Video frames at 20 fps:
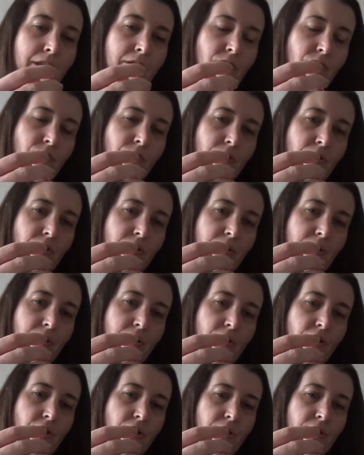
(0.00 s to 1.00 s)
instructions are
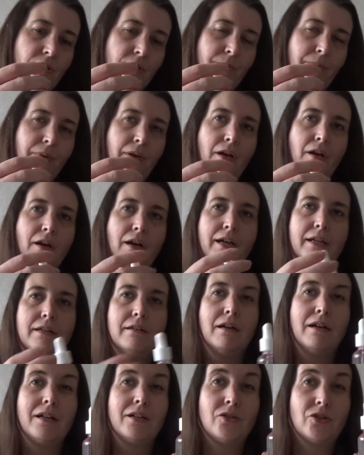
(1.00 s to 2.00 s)
to just apply
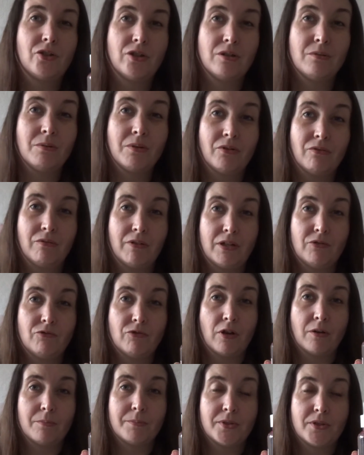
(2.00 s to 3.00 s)
like 2 or 3
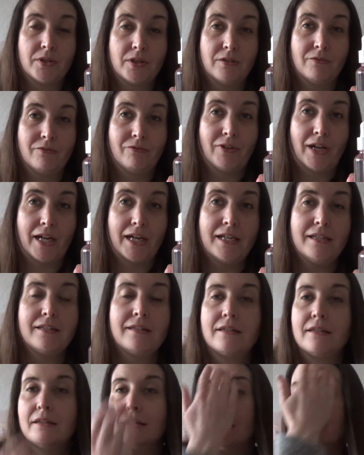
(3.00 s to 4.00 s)
drops to your
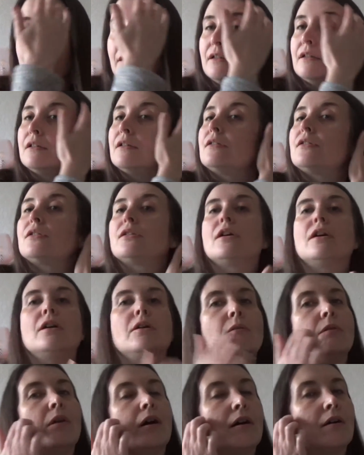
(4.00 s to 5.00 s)
face.
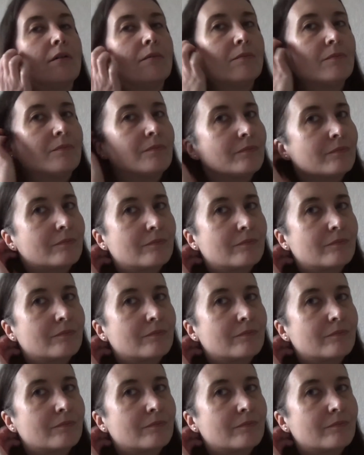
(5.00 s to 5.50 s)
So I